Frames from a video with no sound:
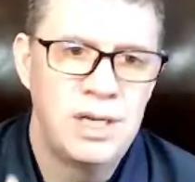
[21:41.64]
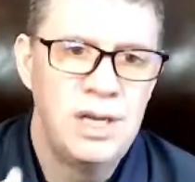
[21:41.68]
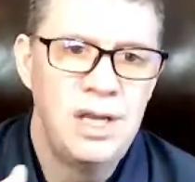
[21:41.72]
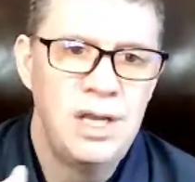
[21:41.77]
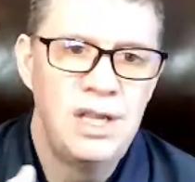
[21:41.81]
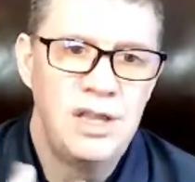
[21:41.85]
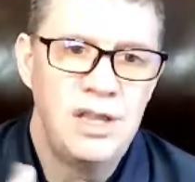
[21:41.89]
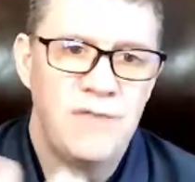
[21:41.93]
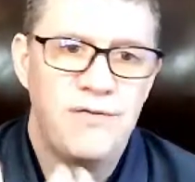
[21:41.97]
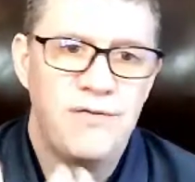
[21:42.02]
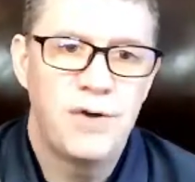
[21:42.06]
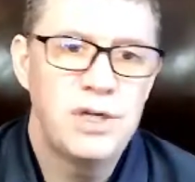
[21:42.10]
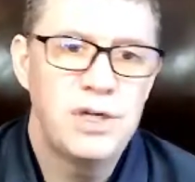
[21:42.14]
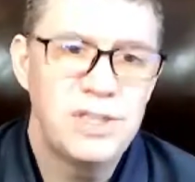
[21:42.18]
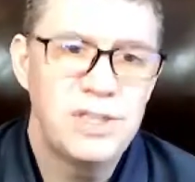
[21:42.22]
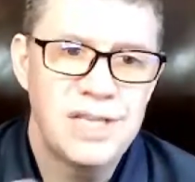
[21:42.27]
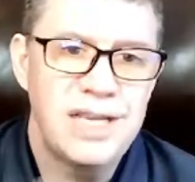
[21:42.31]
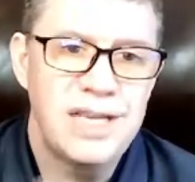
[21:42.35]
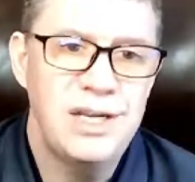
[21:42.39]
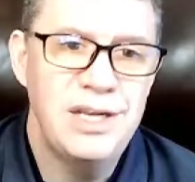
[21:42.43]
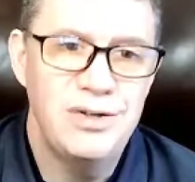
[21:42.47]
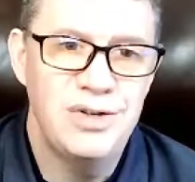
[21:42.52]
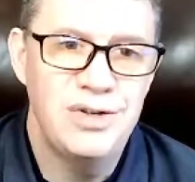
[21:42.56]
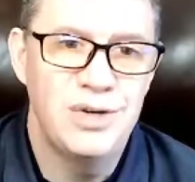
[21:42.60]
The first
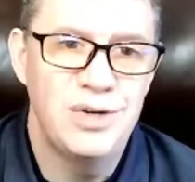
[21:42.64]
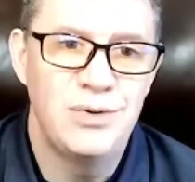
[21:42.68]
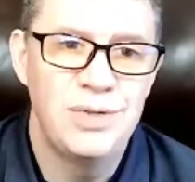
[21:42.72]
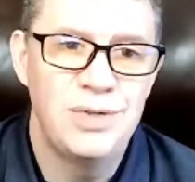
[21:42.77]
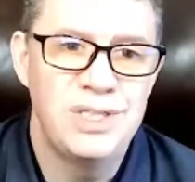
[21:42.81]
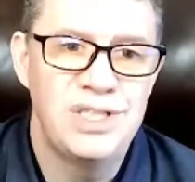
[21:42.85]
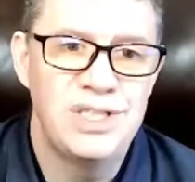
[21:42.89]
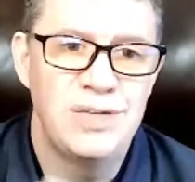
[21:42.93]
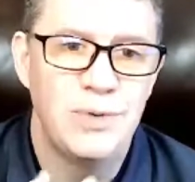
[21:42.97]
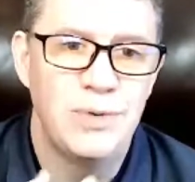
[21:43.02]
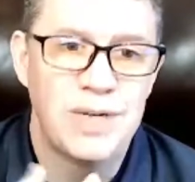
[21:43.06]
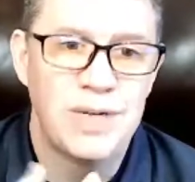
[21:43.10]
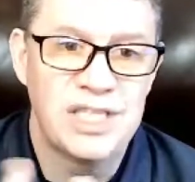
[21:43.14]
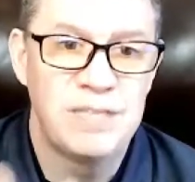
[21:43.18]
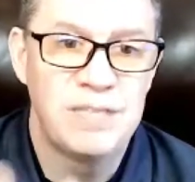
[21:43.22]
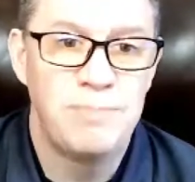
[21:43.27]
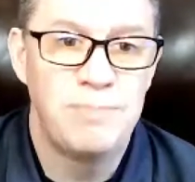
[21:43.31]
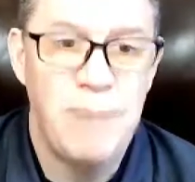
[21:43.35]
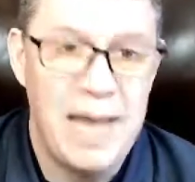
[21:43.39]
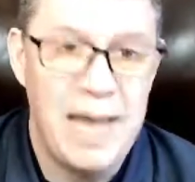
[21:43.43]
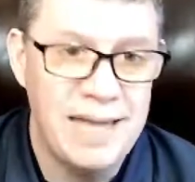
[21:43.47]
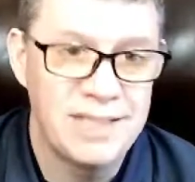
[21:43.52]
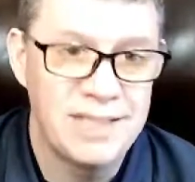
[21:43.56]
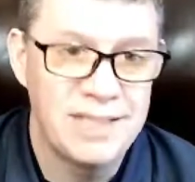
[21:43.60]
thing you do is to
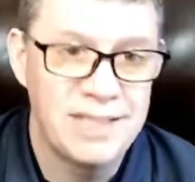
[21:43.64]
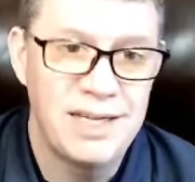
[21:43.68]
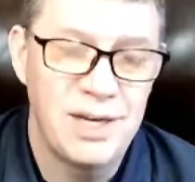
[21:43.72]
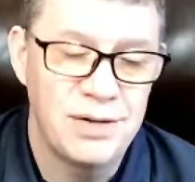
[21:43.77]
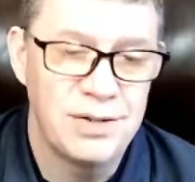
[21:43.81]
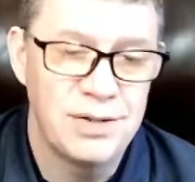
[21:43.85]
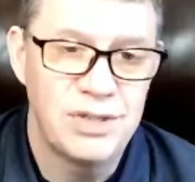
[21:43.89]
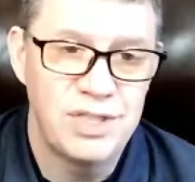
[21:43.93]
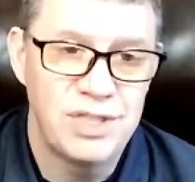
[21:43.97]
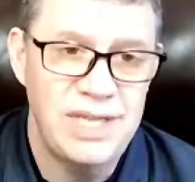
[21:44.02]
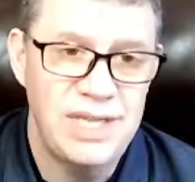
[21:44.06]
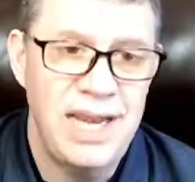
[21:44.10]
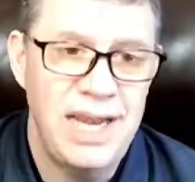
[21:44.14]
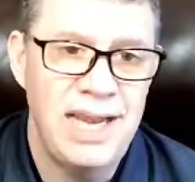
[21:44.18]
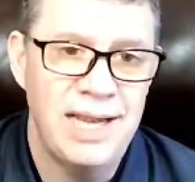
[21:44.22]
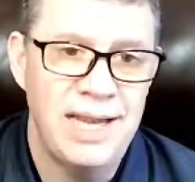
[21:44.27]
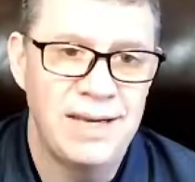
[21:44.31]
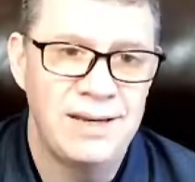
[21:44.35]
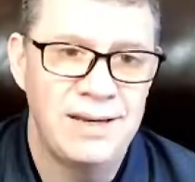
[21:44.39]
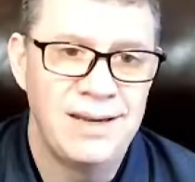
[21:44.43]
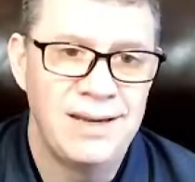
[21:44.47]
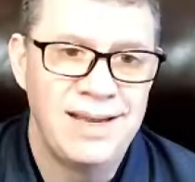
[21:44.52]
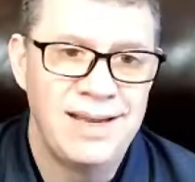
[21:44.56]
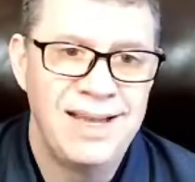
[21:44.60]
expect and
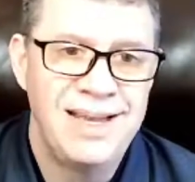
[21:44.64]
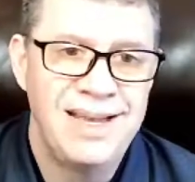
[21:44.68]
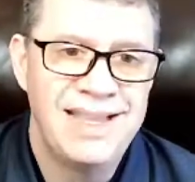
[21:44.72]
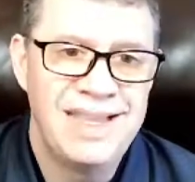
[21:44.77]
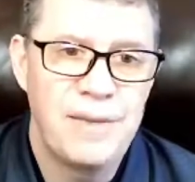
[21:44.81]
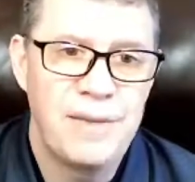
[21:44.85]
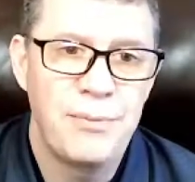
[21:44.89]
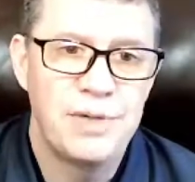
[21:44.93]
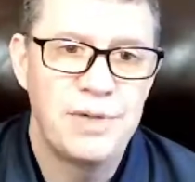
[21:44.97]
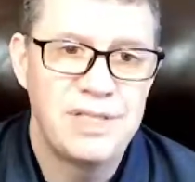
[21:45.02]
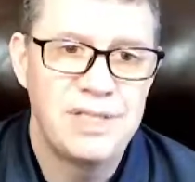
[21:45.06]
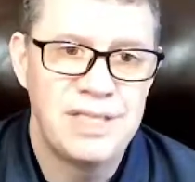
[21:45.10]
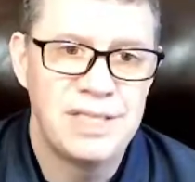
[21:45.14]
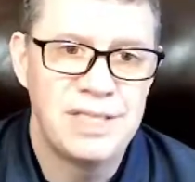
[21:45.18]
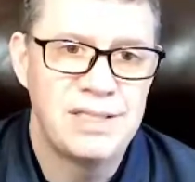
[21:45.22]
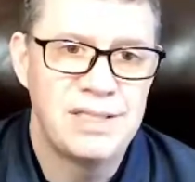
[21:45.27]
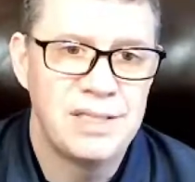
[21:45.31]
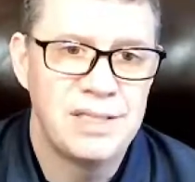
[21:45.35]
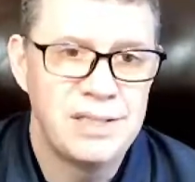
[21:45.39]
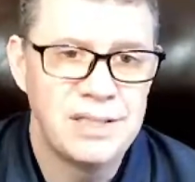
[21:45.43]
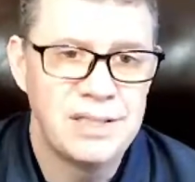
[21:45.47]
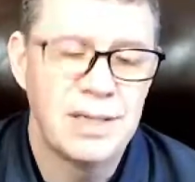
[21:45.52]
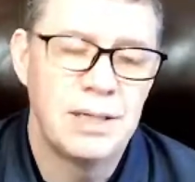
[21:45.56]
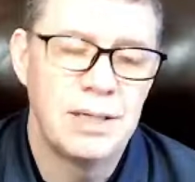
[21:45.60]
understand that
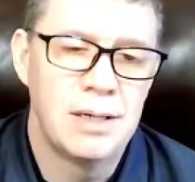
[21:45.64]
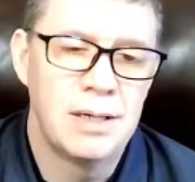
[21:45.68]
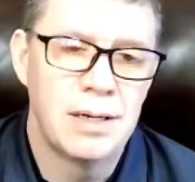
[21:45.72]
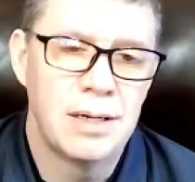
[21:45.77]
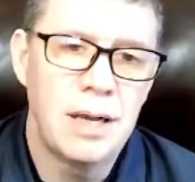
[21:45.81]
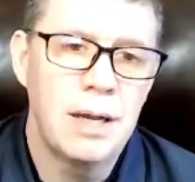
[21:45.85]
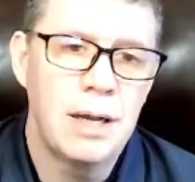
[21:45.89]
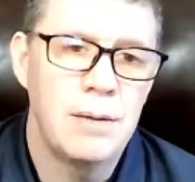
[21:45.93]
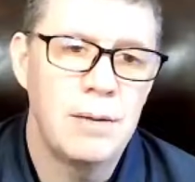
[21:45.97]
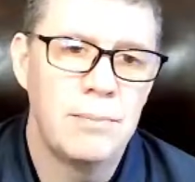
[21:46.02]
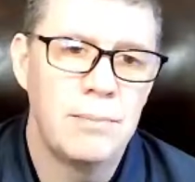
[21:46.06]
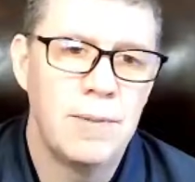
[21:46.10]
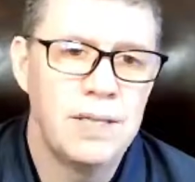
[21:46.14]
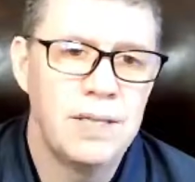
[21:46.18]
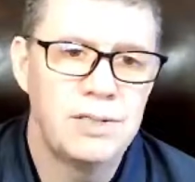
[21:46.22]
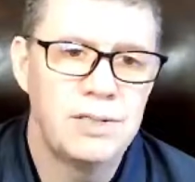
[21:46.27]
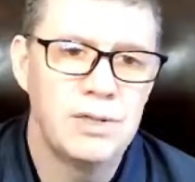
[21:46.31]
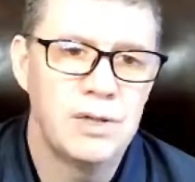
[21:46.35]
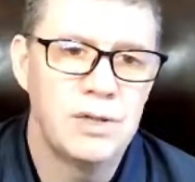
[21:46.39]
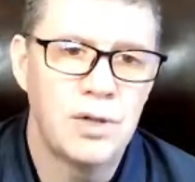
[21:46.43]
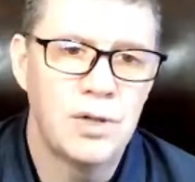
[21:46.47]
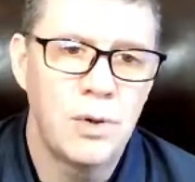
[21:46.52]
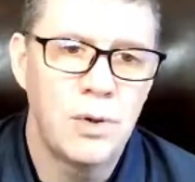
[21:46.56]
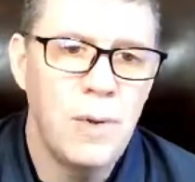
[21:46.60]
resistance is going to come. And so
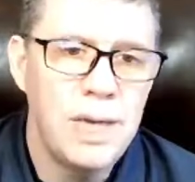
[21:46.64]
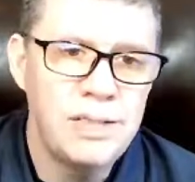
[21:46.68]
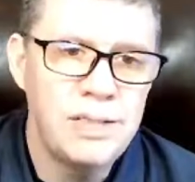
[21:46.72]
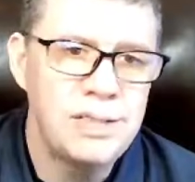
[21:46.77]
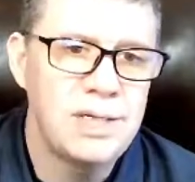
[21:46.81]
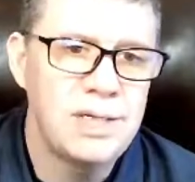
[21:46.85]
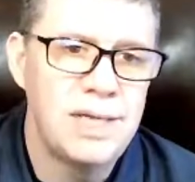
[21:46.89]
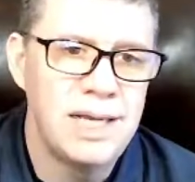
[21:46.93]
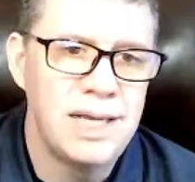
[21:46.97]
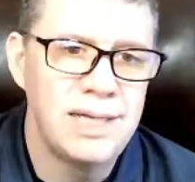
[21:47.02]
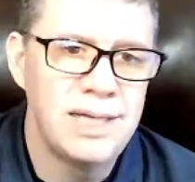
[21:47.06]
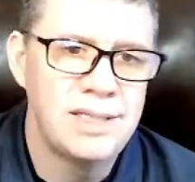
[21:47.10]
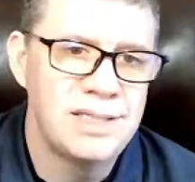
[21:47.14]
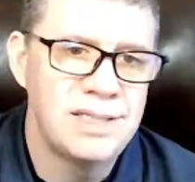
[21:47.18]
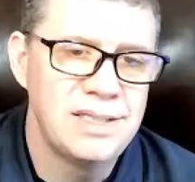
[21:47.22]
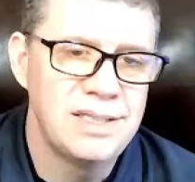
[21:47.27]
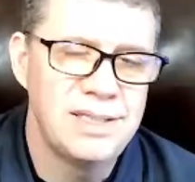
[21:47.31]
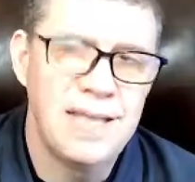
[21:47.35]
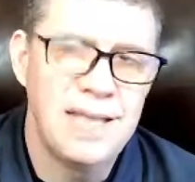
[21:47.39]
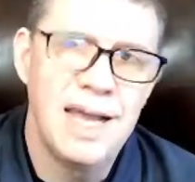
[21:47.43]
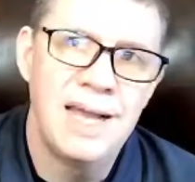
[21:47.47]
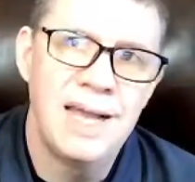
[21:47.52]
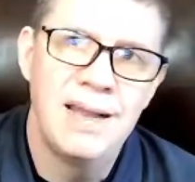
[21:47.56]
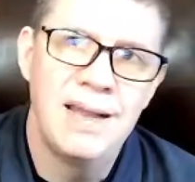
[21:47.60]
the question is
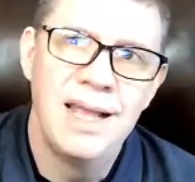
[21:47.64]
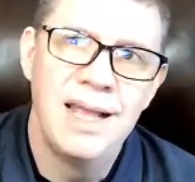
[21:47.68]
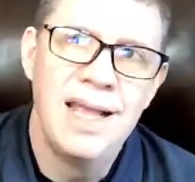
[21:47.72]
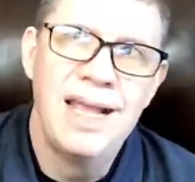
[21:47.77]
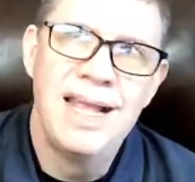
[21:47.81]
not,